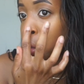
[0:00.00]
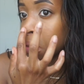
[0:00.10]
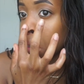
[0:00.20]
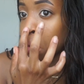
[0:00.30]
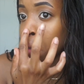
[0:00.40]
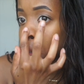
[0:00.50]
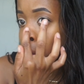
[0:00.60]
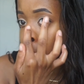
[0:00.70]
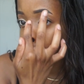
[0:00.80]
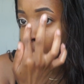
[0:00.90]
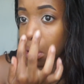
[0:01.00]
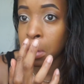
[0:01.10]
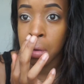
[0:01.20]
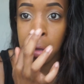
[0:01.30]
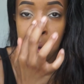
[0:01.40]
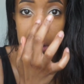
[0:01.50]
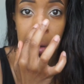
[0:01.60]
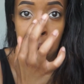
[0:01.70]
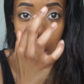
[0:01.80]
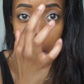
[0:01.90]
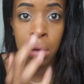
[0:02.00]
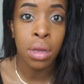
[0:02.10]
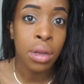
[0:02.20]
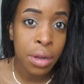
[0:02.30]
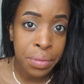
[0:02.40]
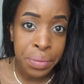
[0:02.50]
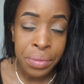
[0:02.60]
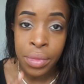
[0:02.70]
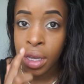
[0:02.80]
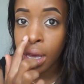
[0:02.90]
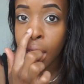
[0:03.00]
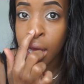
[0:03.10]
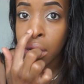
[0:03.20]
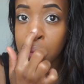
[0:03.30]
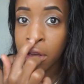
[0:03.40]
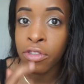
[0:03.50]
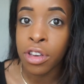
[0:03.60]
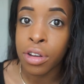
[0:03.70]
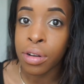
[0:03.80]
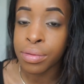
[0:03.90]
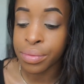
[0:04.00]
So I just put a little here, a little here. Yeah, I added my finger.